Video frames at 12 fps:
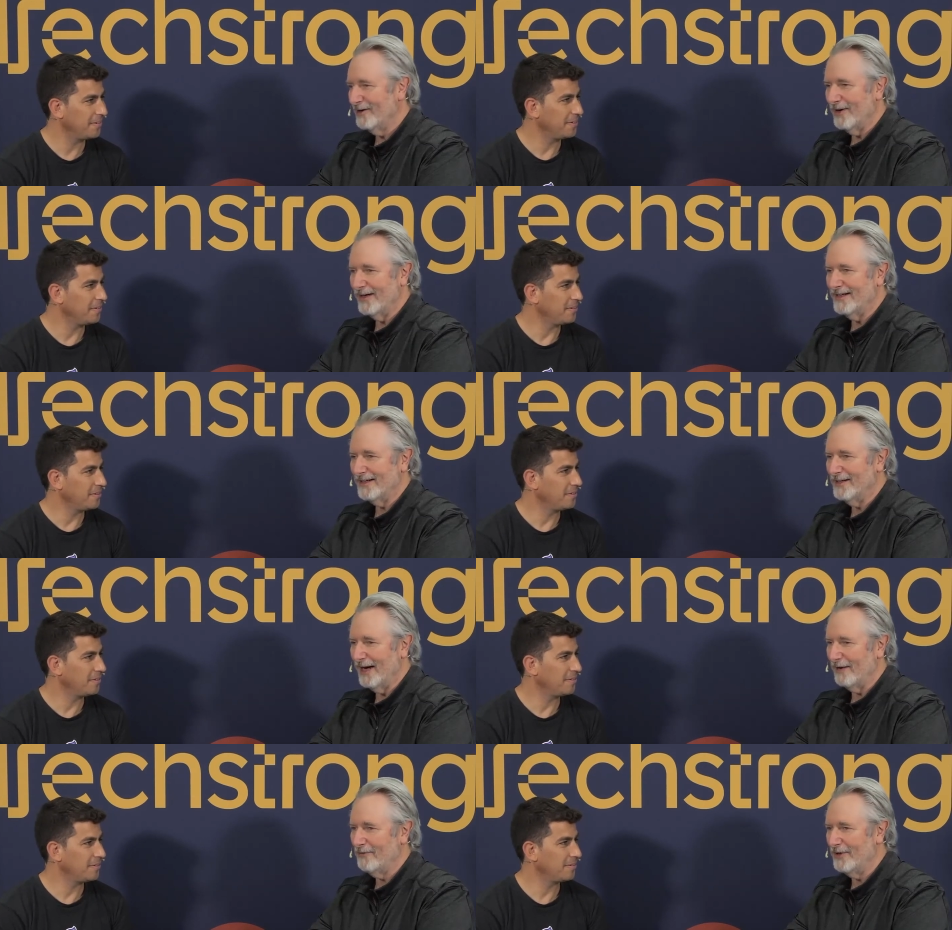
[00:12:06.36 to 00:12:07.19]
Speaker 1: great to
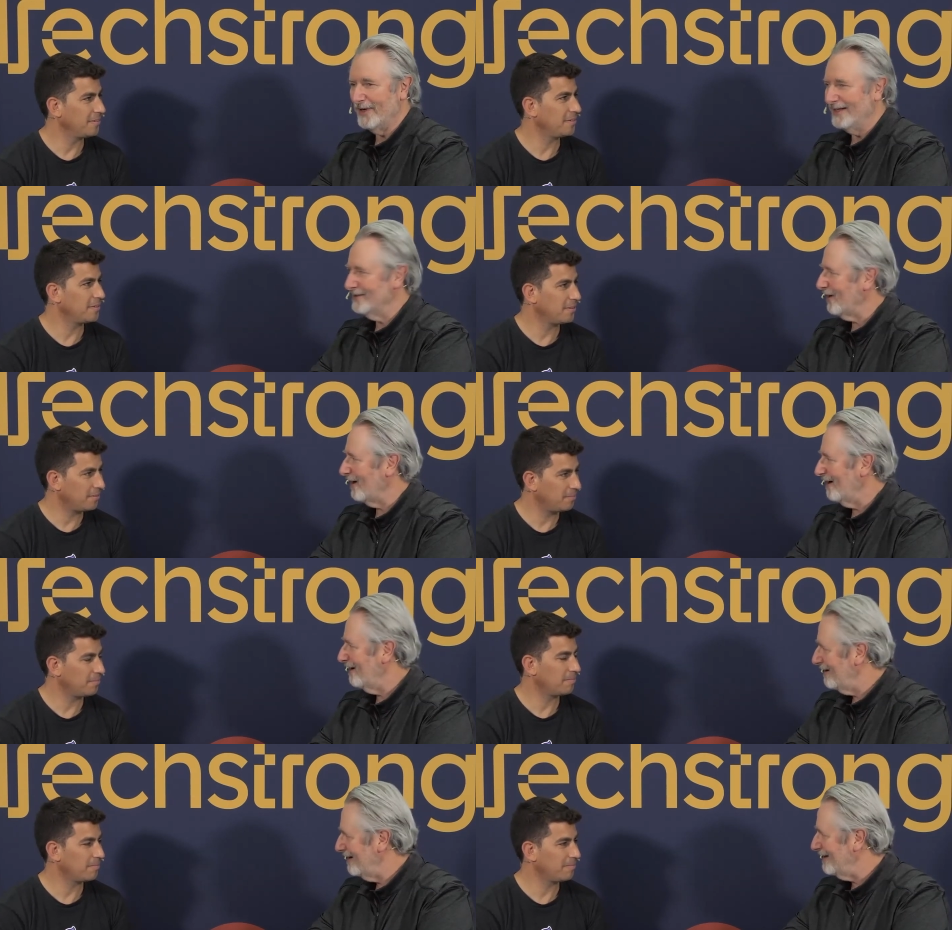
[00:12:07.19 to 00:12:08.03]
talk with you again,
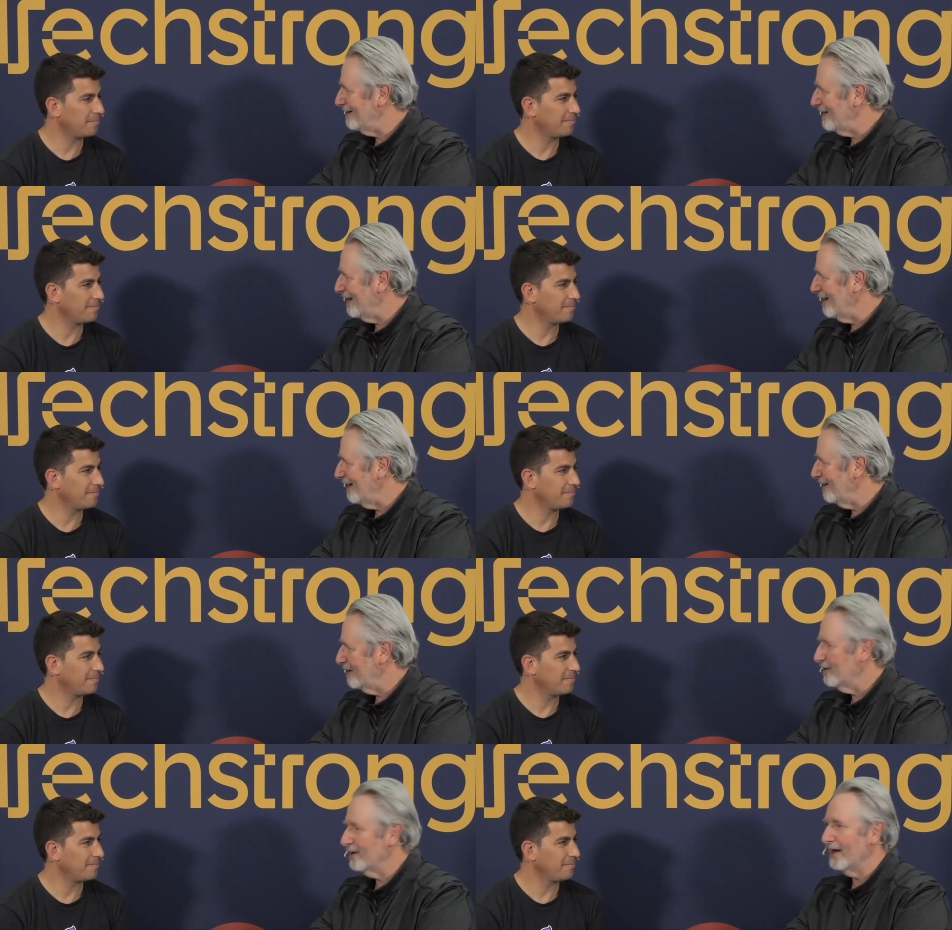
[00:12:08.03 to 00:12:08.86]
Shahar, and
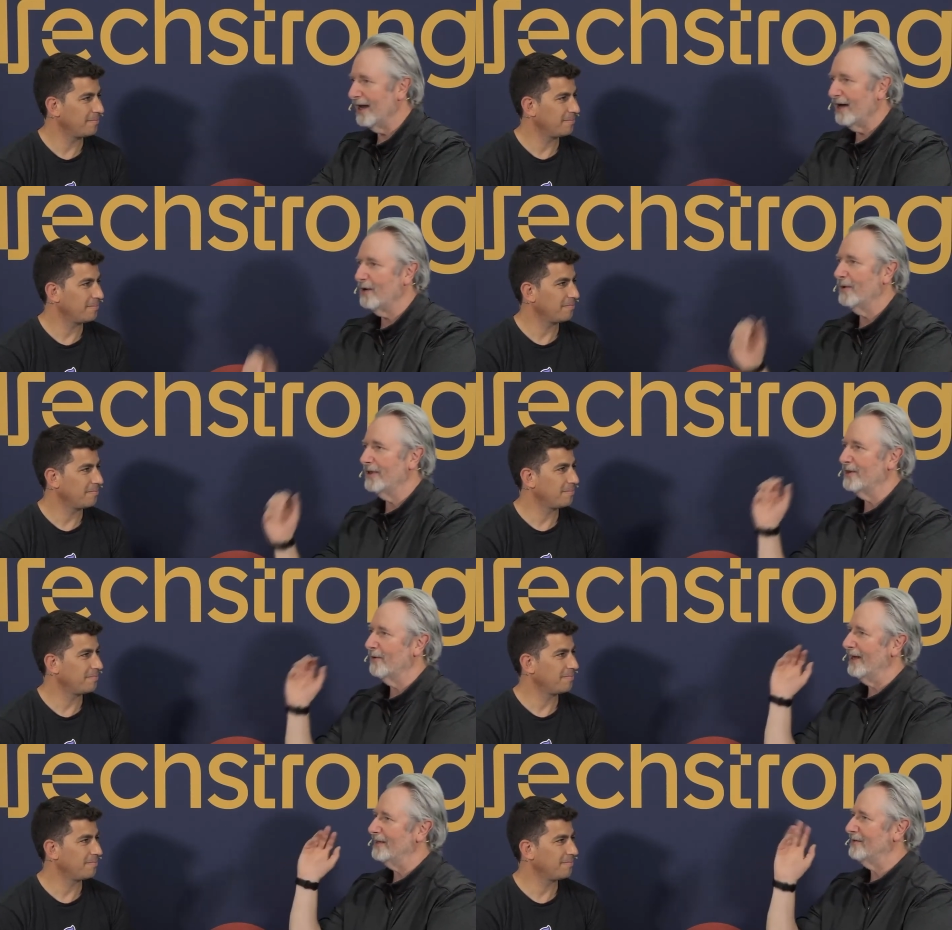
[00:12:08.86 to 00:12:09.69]
uh, good luck with
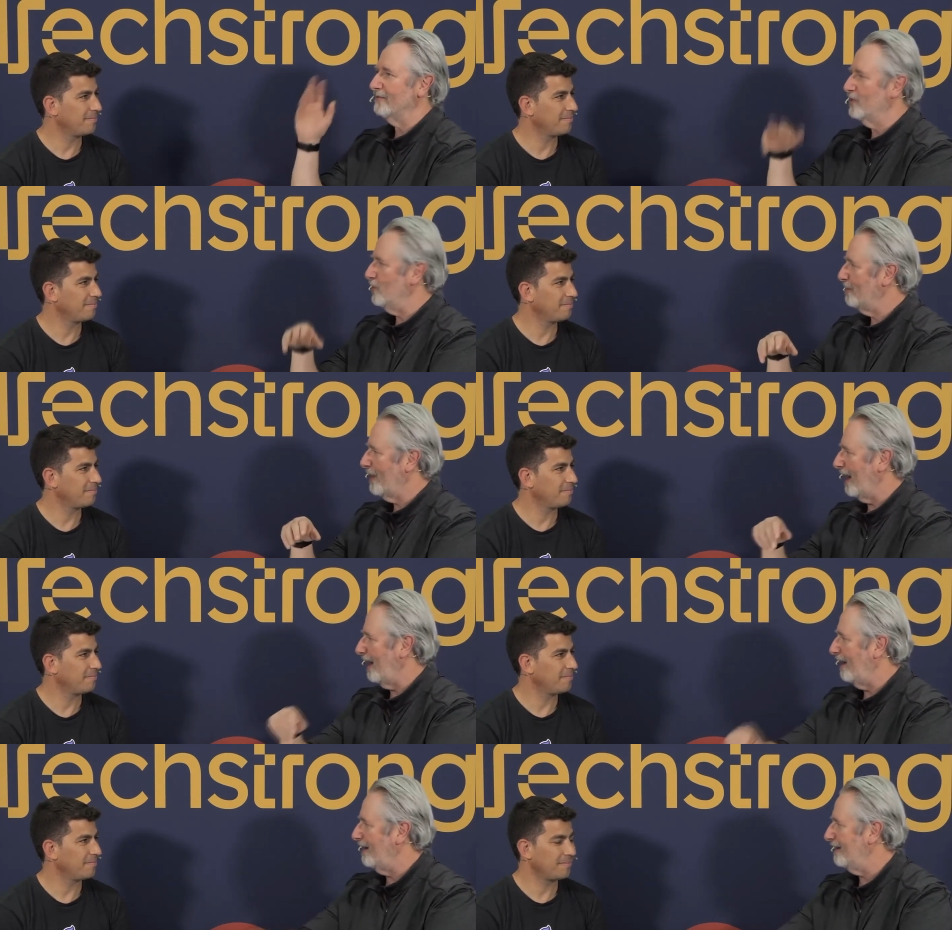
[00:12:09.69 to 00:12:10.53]
the rest of
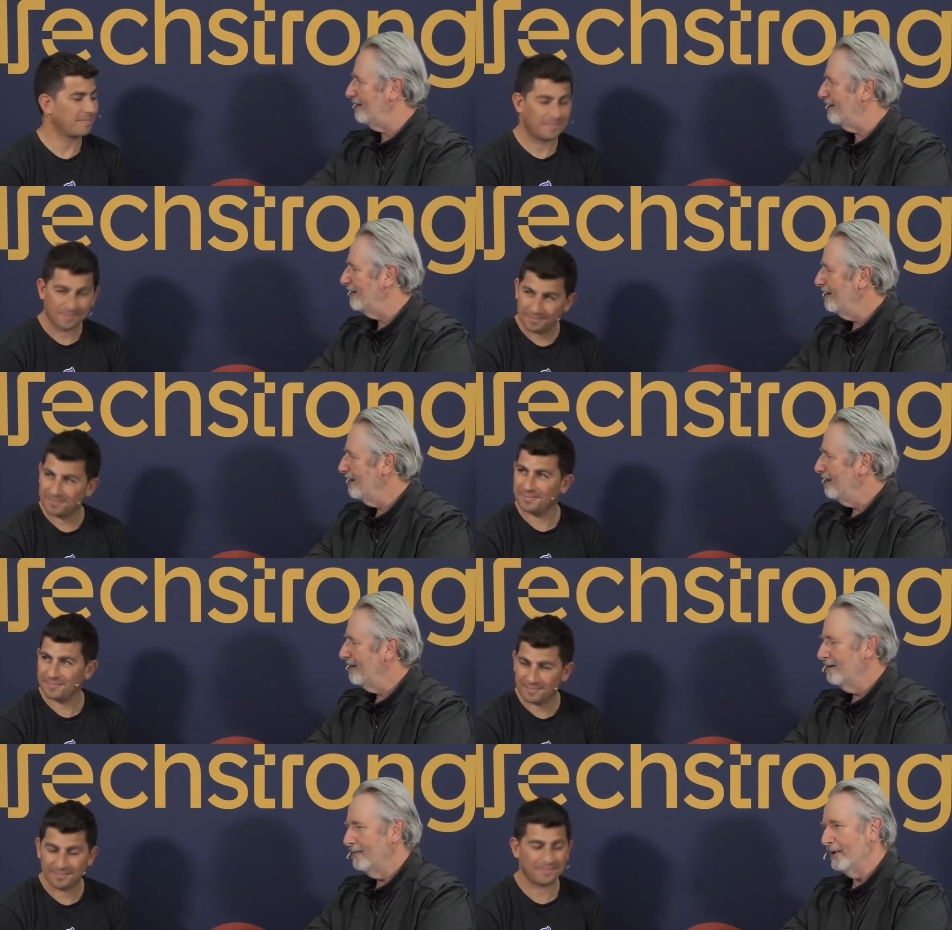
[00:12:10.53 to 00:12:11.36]
KubeCon, and
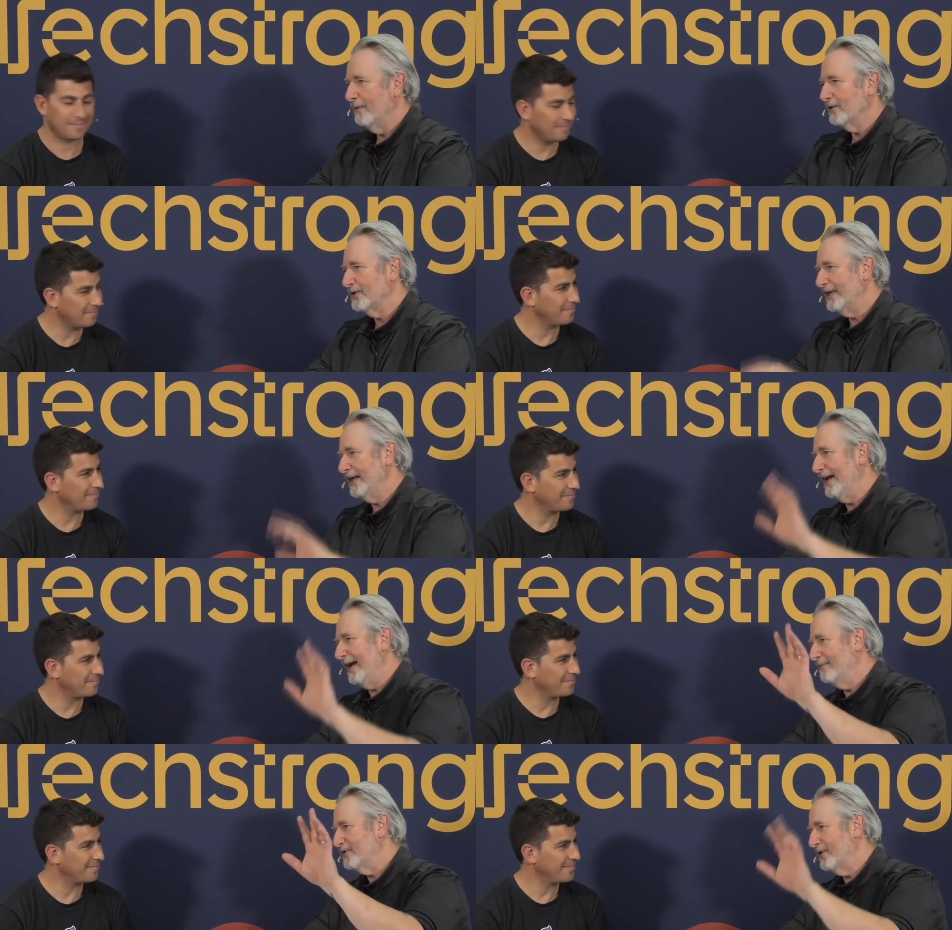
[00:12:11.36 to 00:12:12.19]
maybe we'll see you
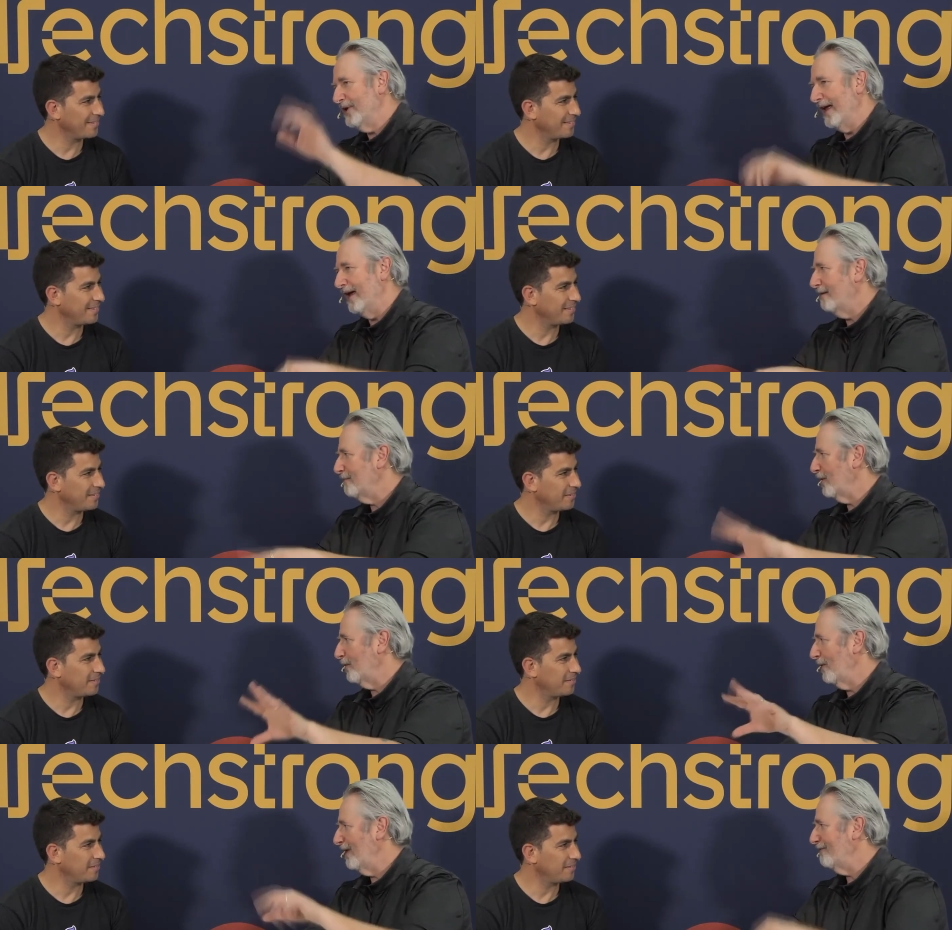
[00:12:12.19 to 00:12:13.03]
in Amsterdam
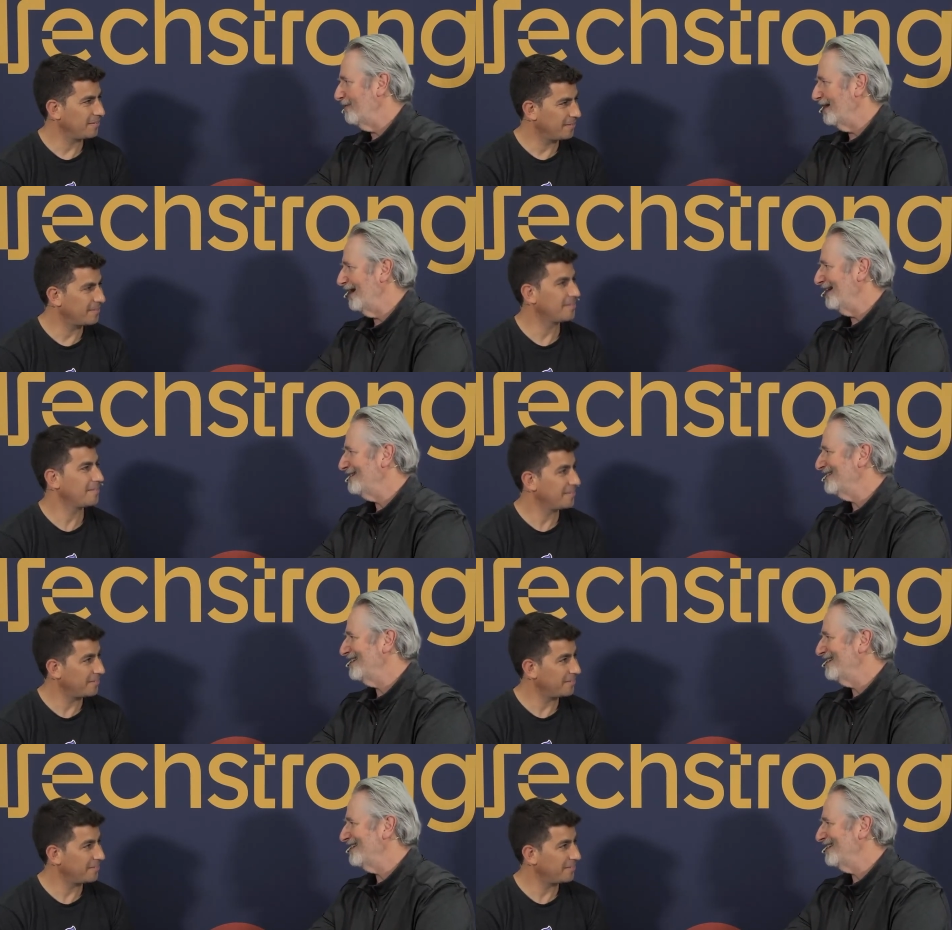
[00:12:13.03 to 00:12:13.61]
or whatever the next